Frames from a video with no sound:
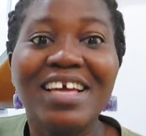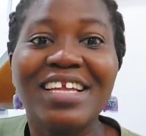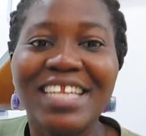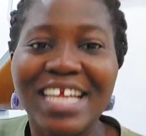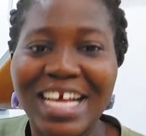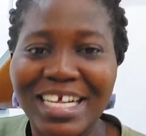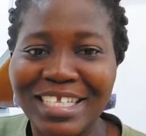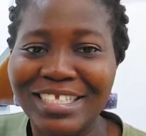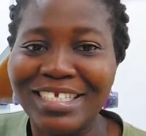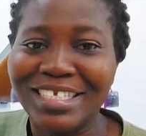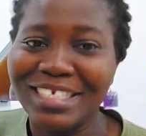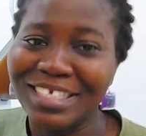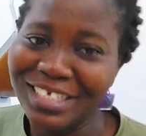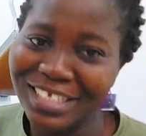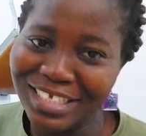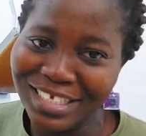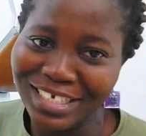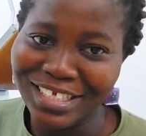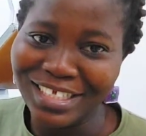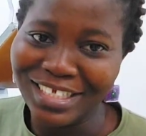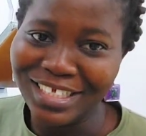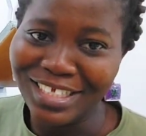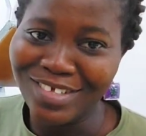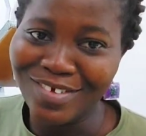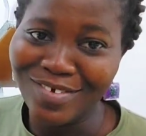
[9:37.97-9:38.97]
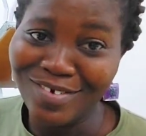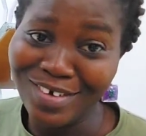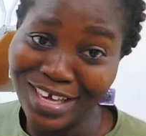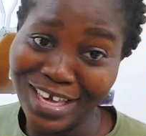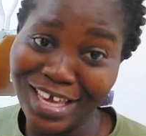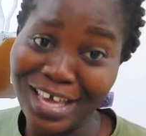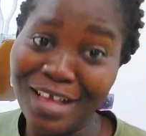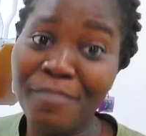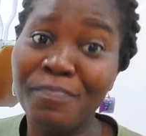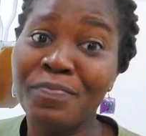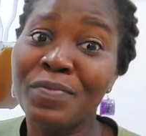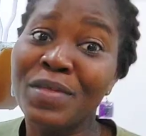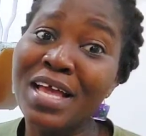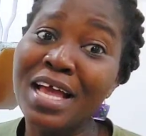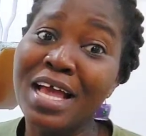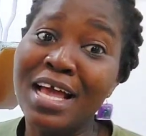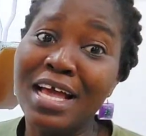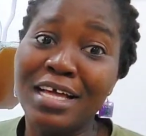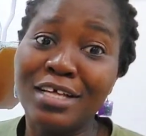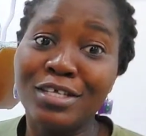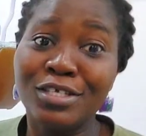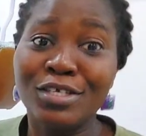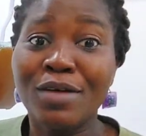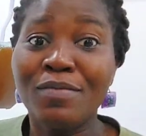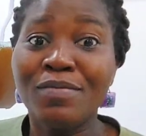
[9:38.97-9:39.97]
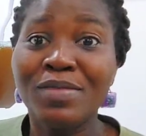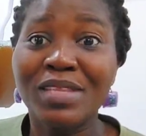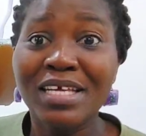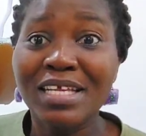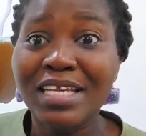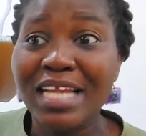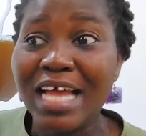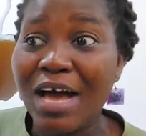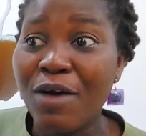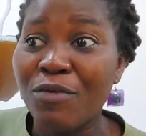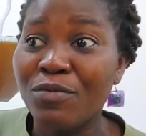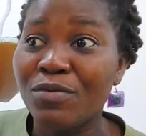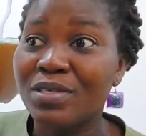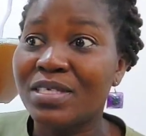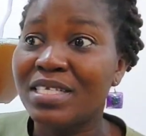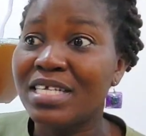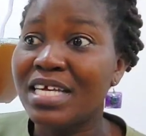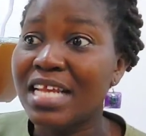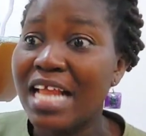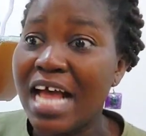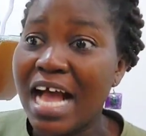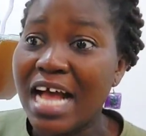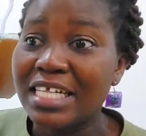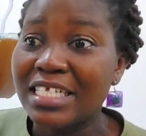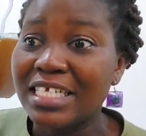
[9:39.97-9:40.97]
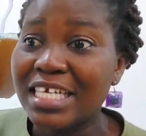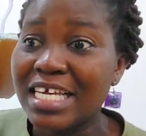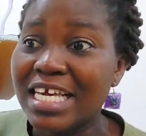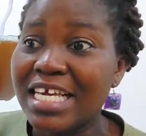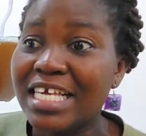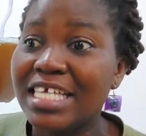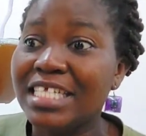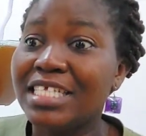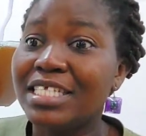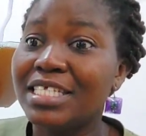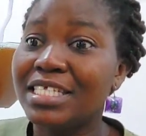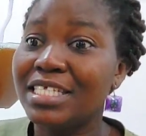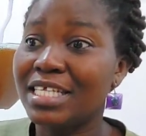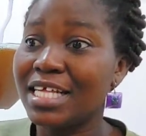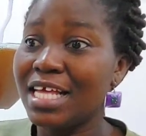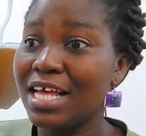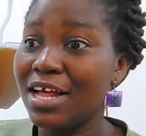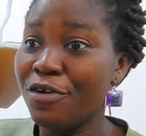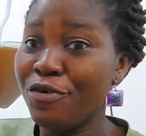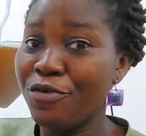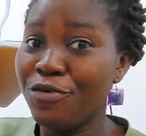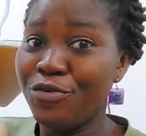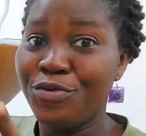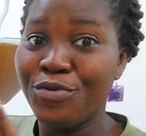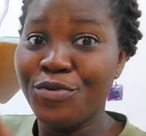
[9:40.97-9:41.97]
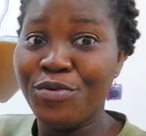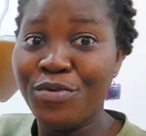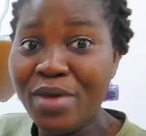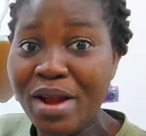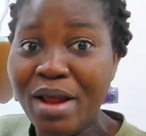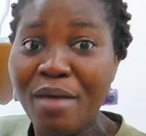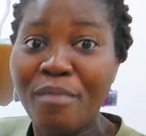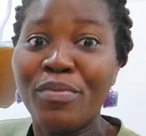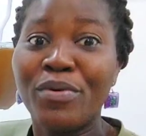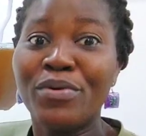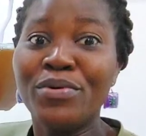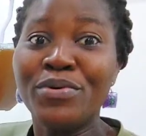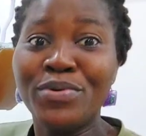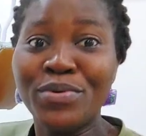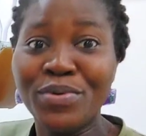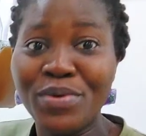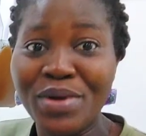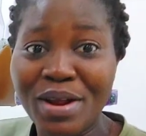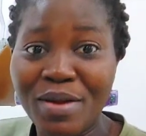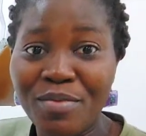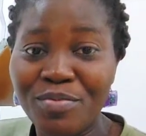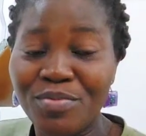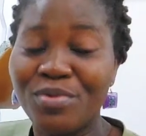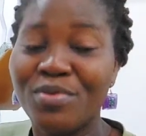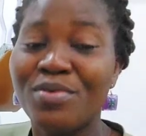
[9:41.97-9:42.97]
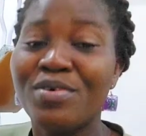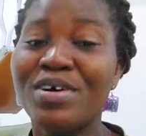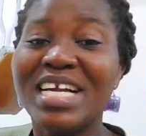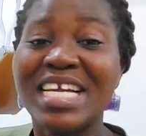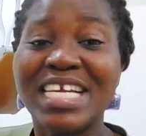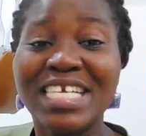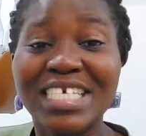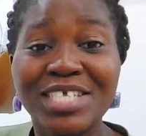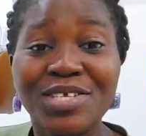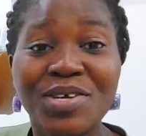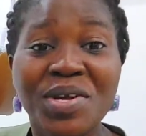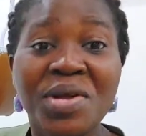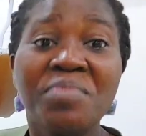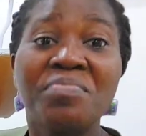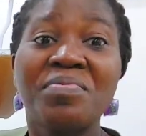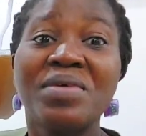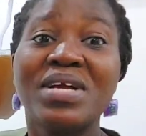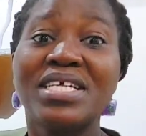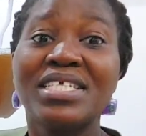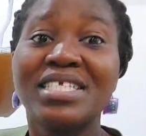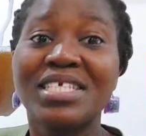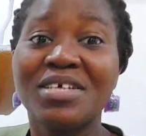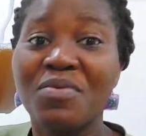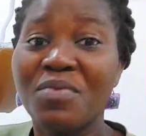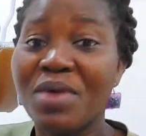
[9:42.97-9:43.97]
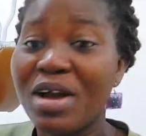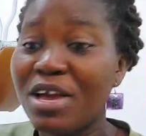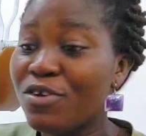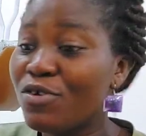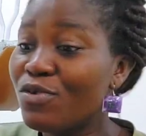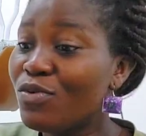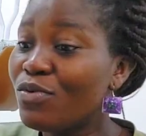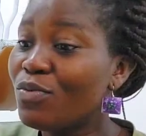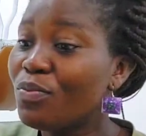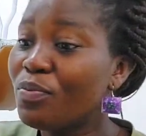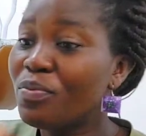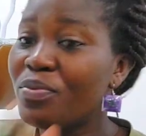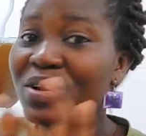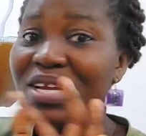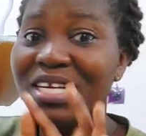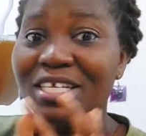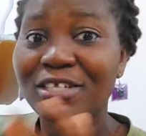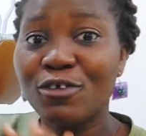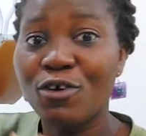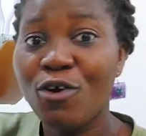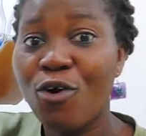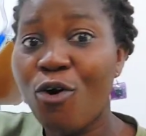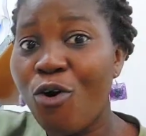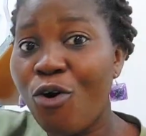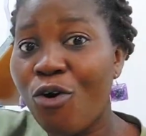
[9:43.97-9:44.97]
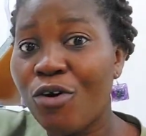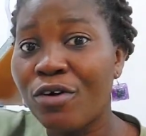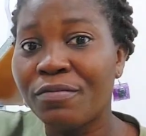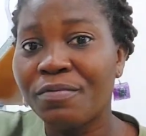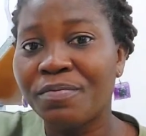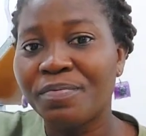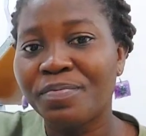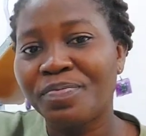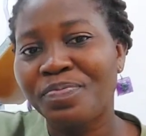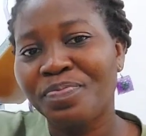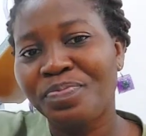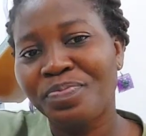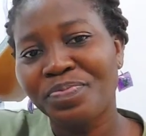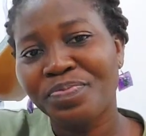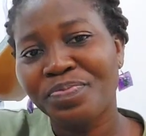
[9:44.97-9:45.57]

That is it. Okay, something that will say that it's durable is screen printing. When you print on